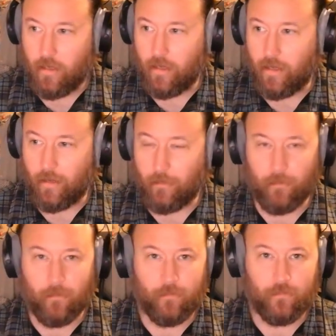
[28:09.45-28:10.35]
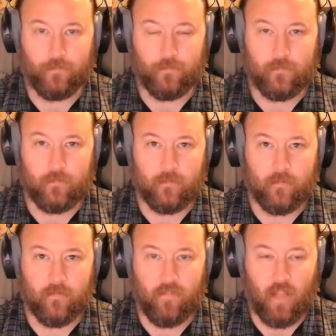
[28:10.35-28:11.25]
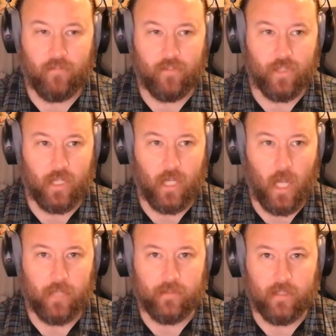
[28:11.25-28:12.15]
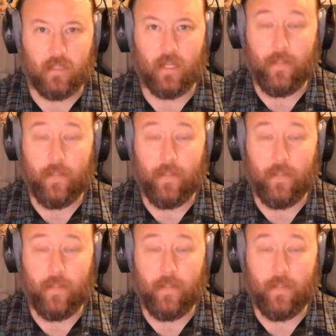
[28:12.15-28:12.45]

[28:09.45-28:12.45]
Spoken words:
um, fly fishing in Iceland.